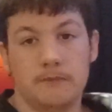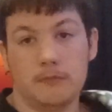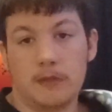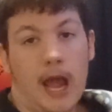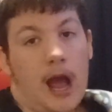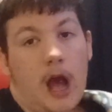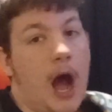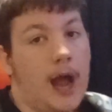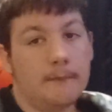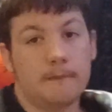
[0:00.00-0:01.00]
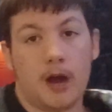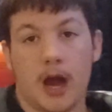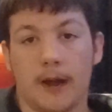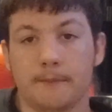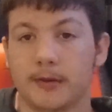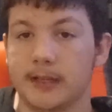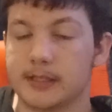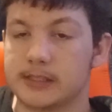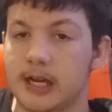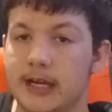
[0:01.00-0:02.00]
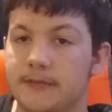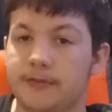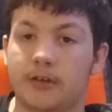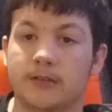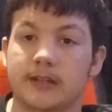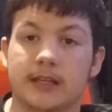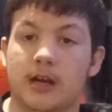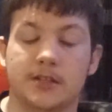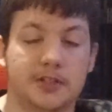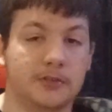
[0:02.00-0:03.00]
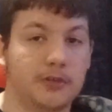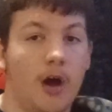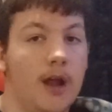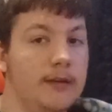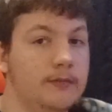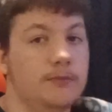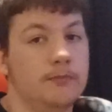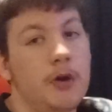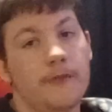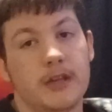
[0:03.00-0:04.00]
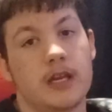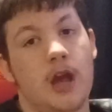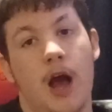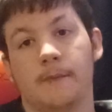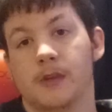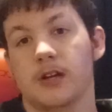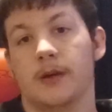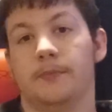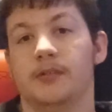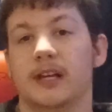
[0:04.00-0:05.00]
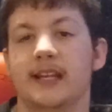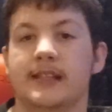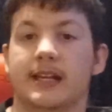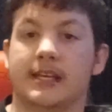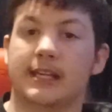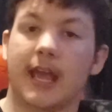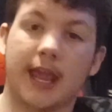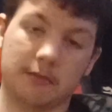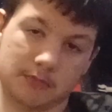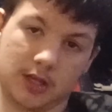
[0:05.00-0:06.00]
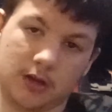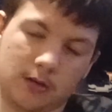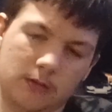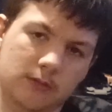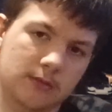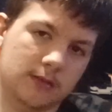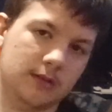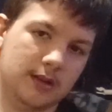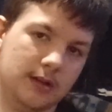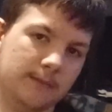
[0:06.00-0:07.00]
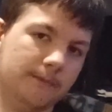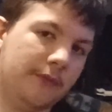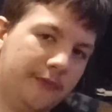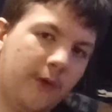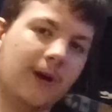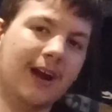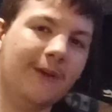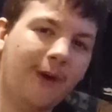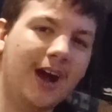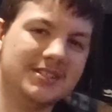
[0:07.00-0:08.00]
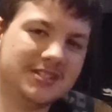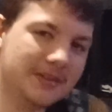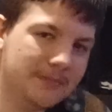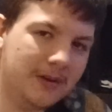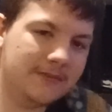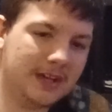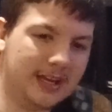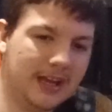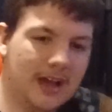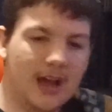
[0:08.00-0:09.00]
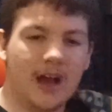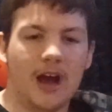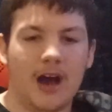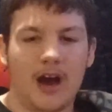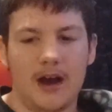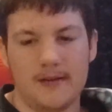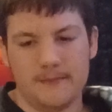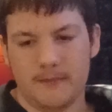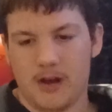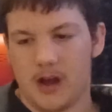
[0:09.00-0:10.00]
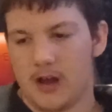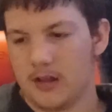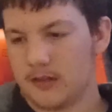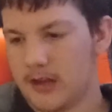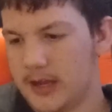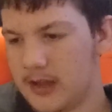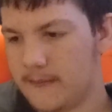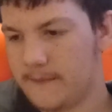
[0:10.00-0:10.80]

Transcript: yeah, I'm I'm pretty excited for the Until Dawn movie. I'm gonna play the game though before I watch the movie. Um, like